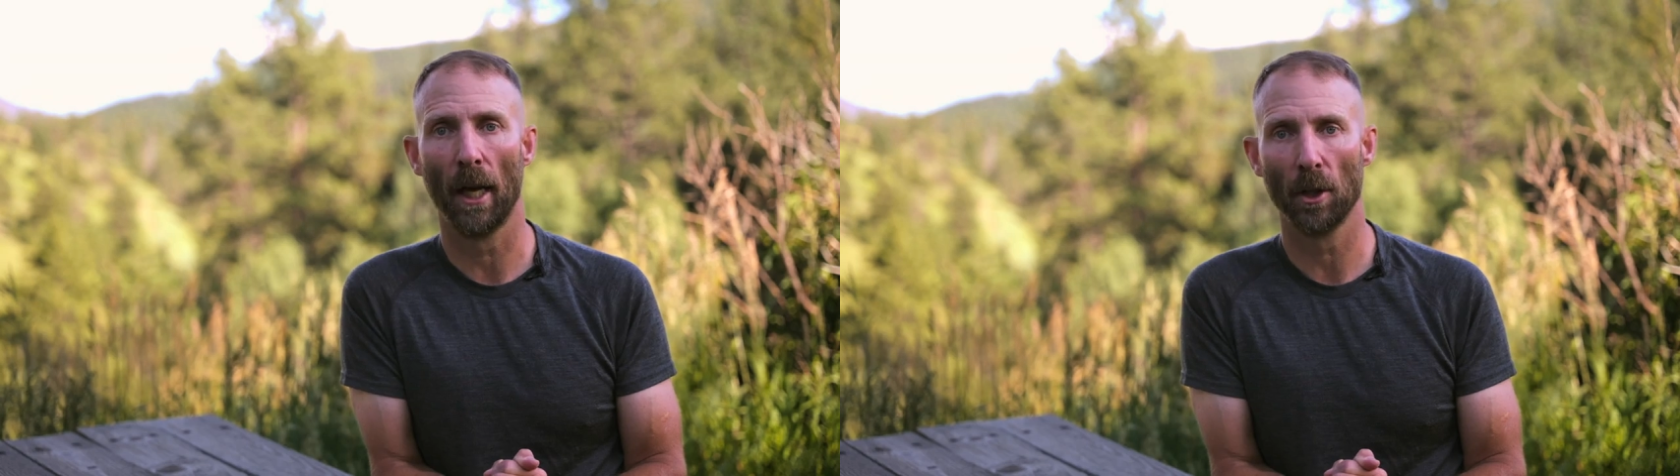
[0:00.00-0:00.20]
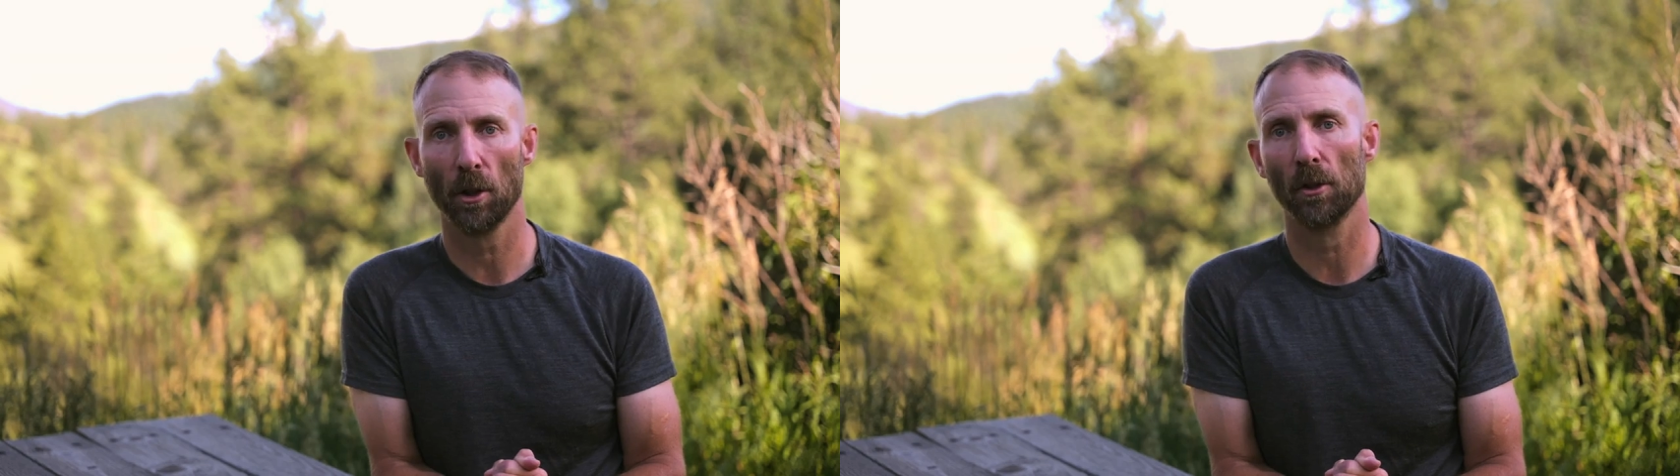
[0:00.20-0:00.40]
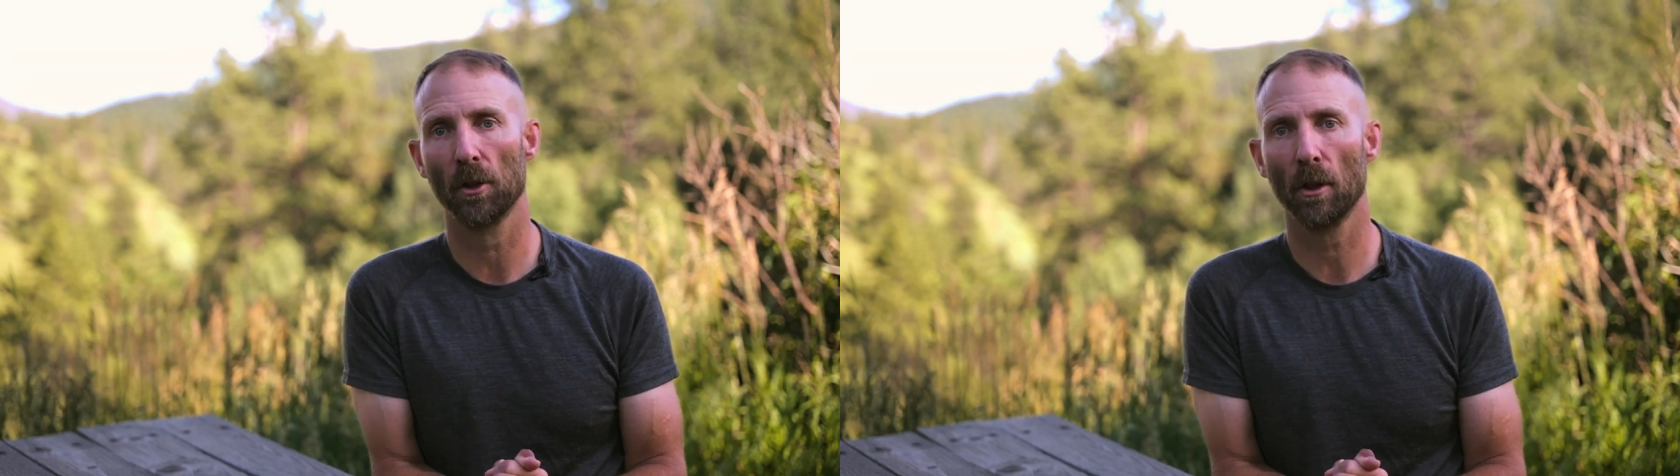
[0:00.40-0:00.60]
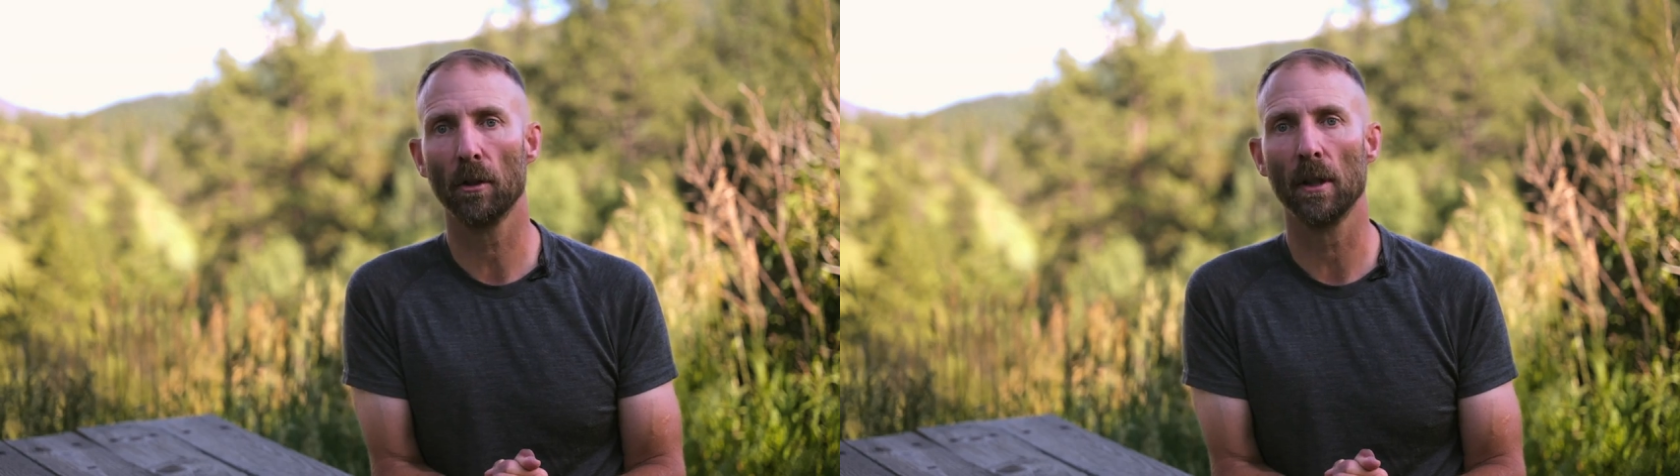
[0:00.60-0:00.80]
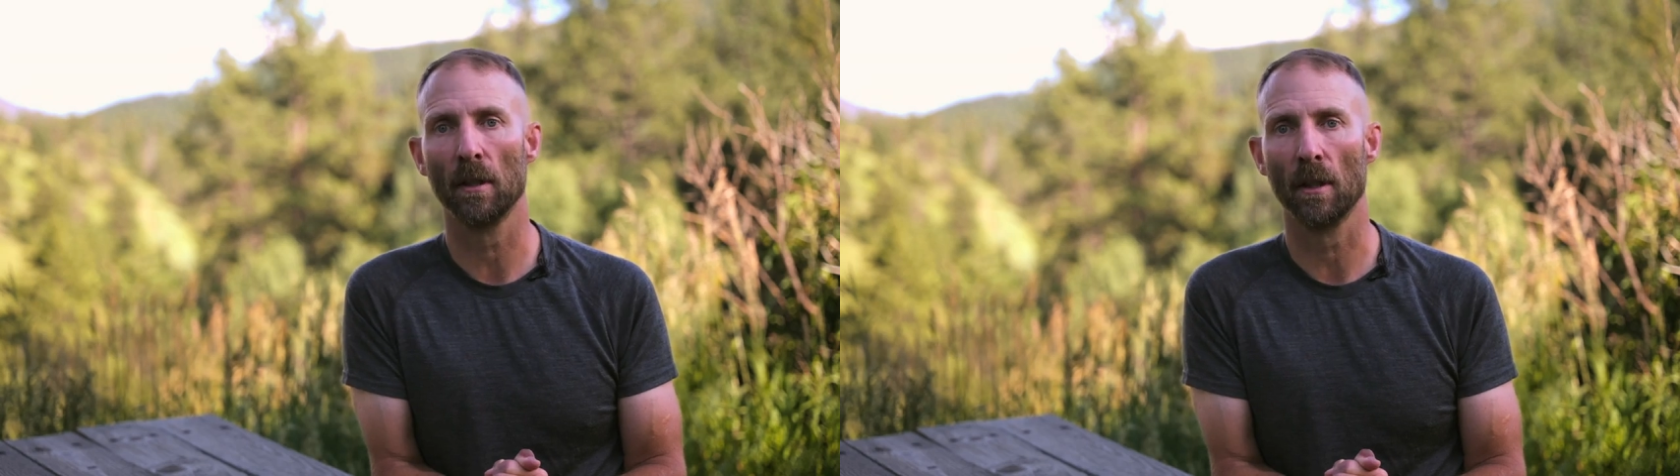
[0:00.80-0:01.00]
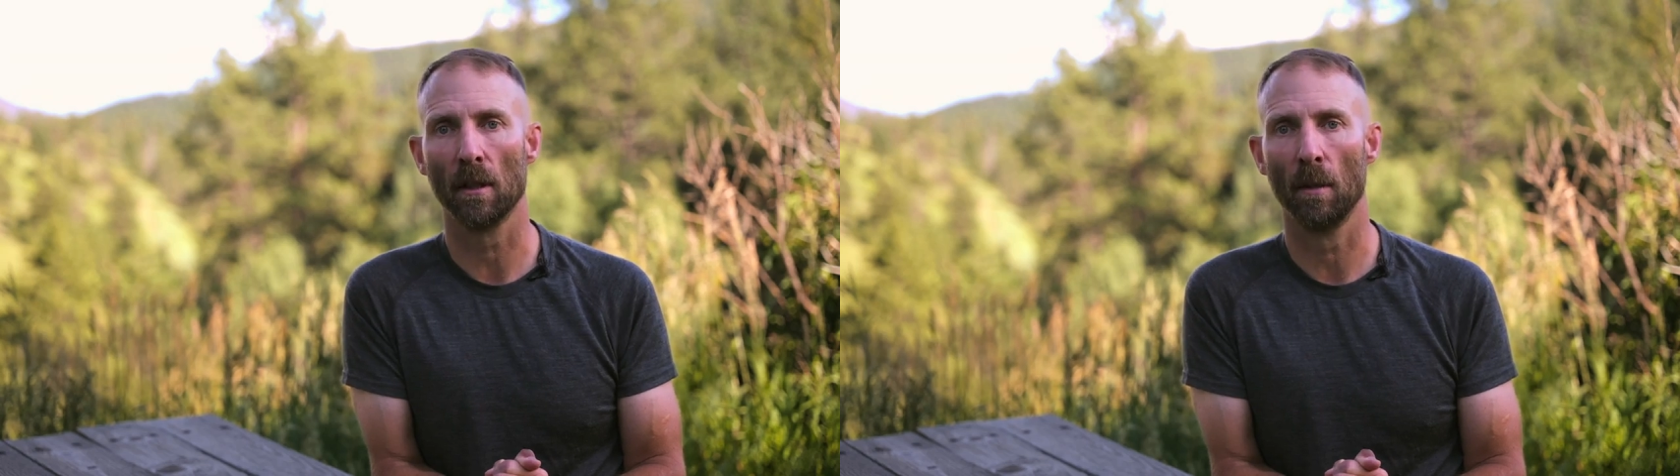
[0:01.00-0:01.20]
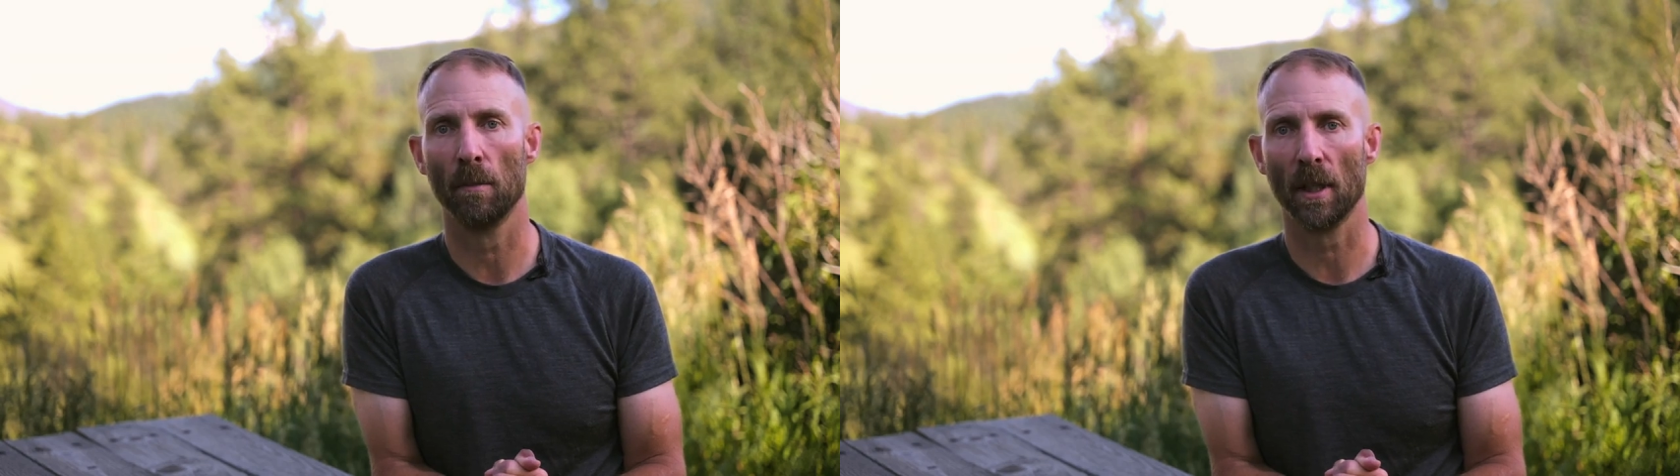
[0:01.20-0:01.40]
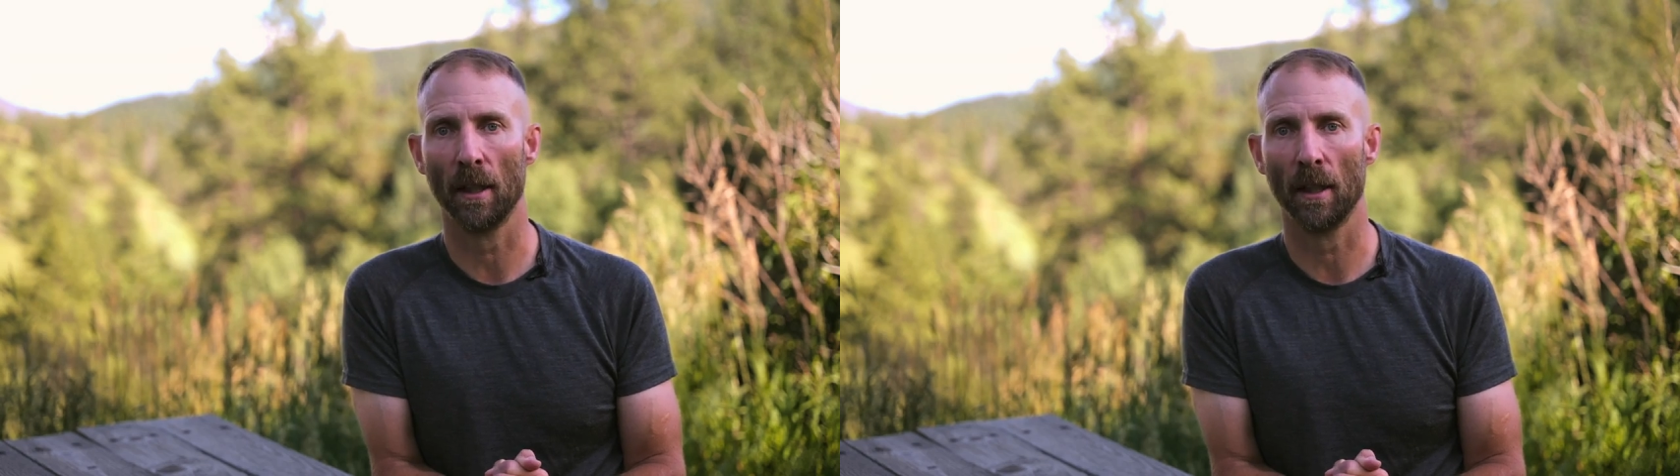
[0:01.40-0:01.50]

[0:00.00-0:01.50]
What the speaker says: national security systems